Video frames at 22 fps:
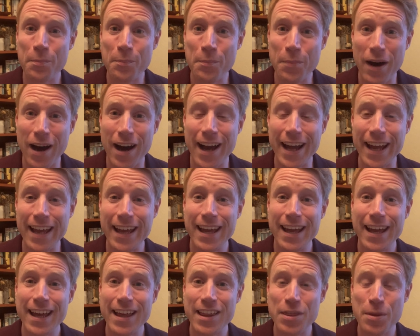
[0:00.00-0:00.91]
by
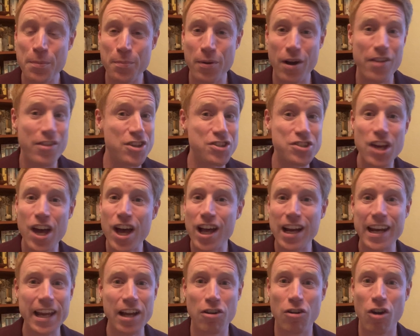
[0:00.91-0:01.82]
the brothers
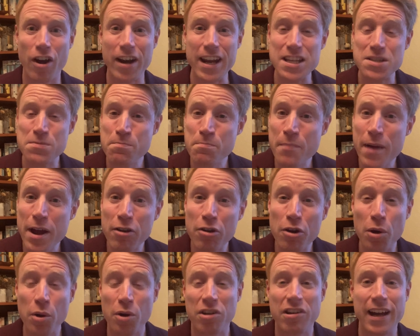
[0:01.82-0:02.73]
earlier on. It's
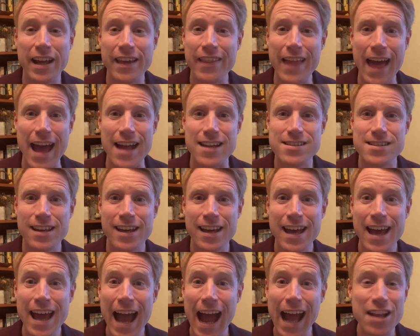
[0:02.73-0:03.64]
mirroring that.
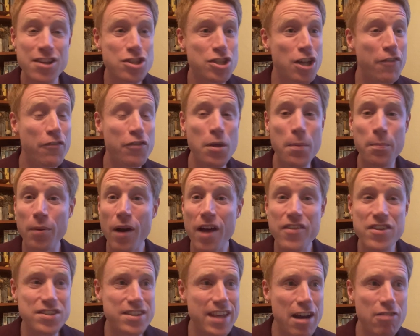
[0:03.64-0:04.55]
And so for the
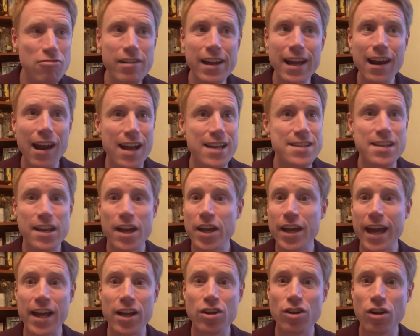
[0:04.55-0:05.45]
brothers, they're realizing,
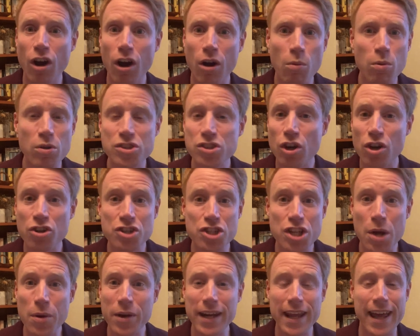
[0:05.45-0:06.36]
okay, God, what's God
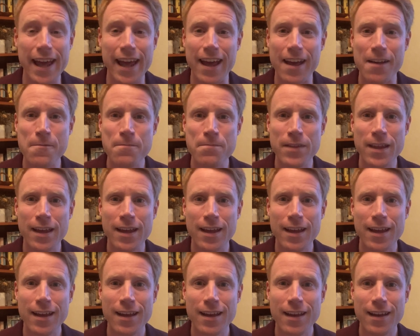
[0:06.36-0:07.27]
doing here?
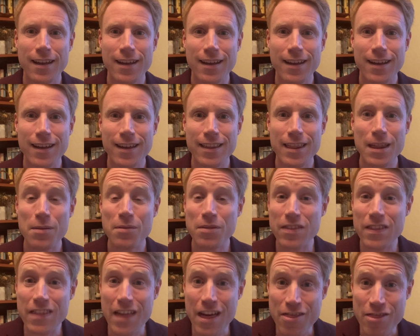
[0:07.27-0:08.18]

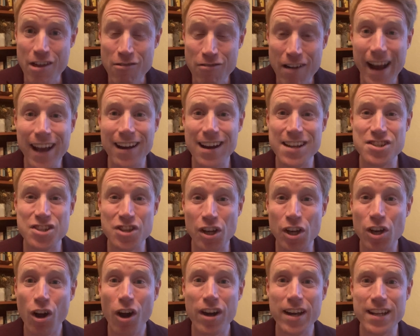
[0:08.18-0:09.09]
They're, they're, recognizing
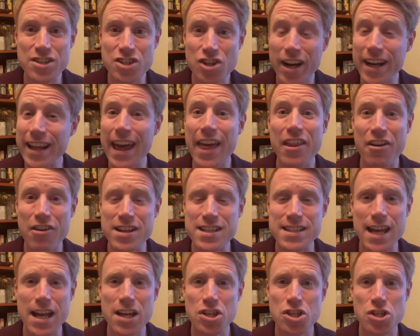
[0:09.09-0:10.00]
that God is trying to get their
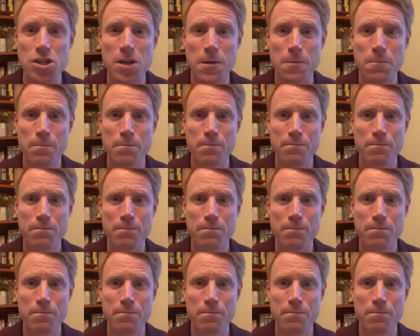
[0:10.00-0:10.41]
attention.